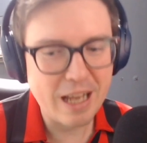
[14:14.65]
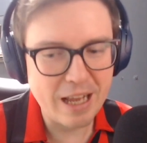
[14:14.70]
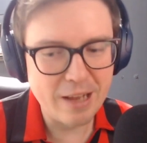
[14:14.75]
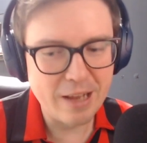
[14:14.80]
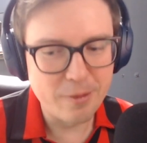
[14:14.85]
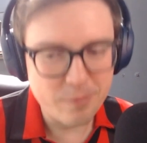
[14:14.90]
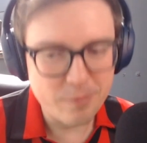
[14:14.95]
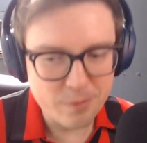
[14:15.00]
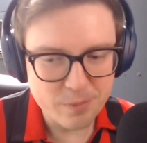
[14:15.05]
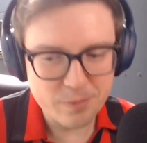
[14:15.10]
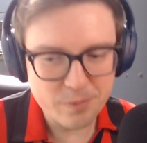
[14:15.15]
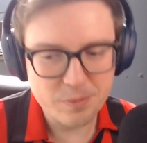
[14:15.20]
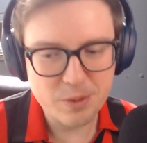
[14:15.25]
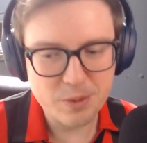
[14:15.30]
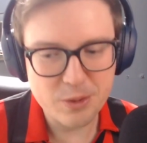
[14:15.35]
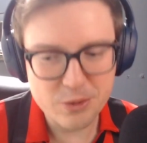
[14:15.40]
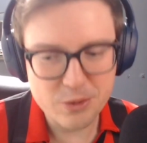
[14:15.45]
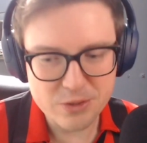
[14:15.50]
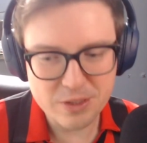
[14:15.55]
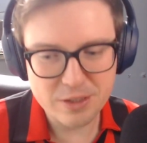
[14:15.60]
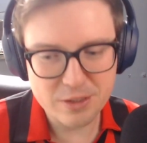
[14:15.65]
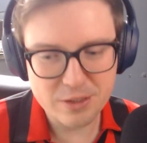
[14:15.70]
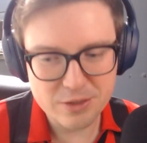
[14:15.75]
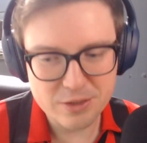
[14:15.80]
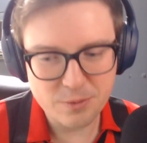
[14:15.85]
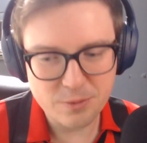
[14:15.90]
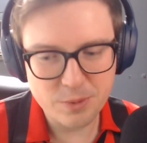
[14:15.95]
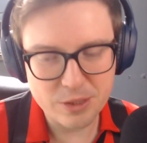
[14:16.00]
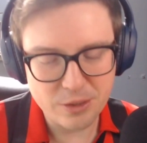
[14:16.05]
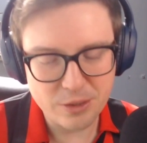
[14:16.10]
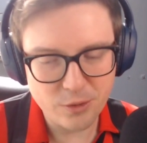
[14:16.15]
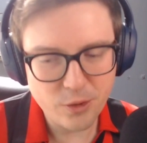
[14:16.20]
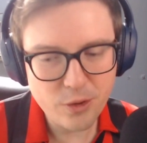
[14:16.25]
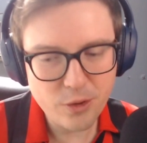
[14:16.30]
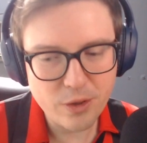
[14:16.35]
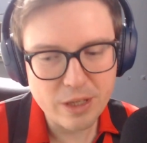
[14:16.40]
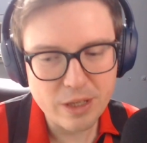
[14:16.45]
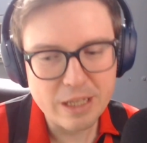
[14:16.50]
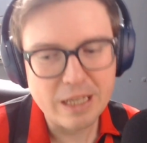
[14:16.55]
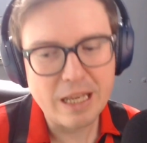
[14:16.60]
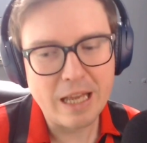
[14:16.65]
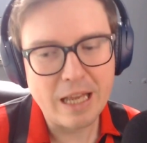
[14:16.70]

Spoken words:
because they played a lot.